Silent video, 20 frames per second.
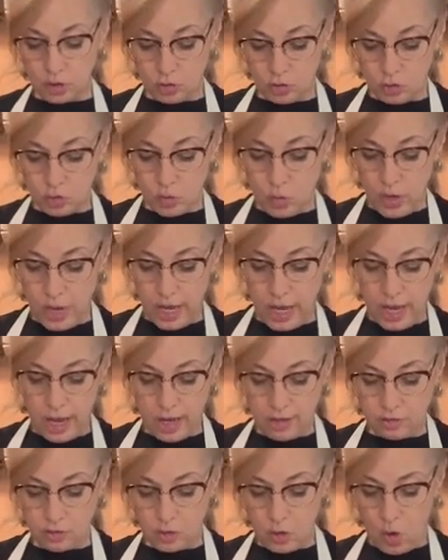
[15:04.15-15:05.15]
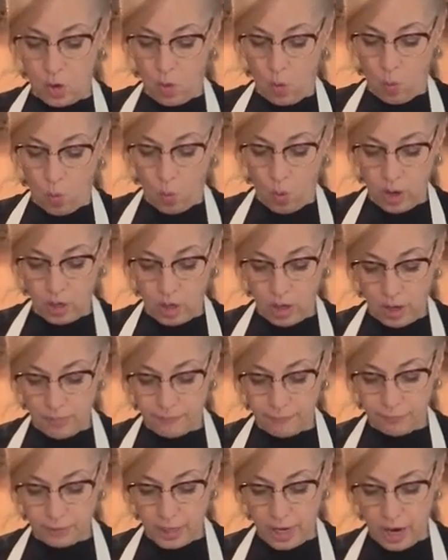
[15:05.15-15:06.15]
2 eggs, 1
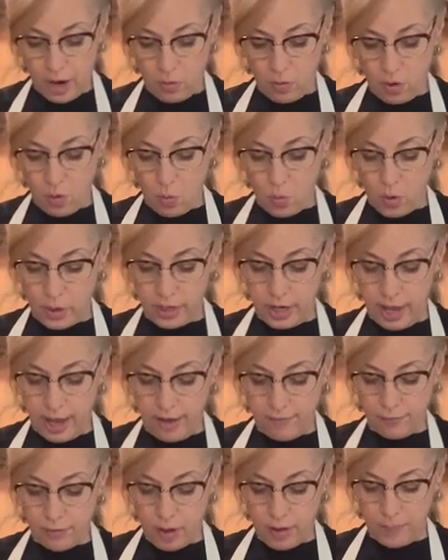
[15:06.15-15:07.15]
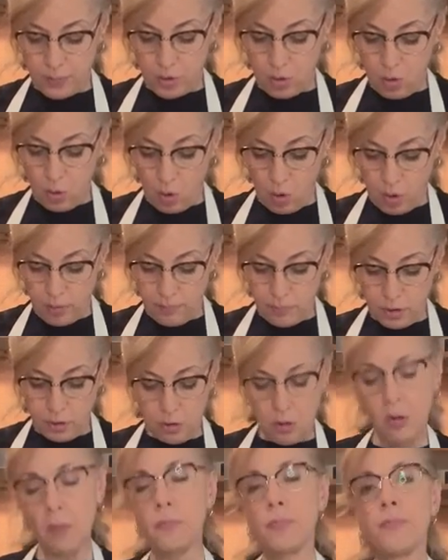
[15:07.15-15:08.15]
cup flour, 1/2 cup of
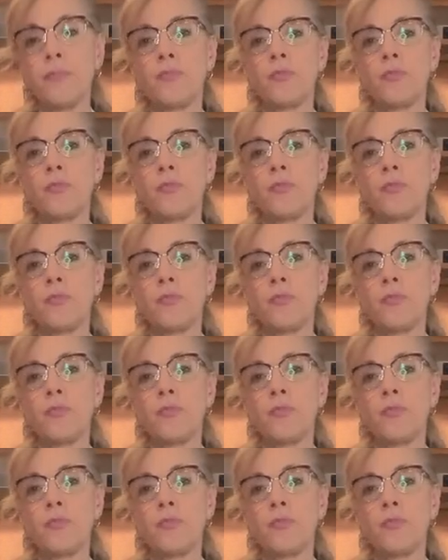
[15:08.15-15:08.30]
cornmeal,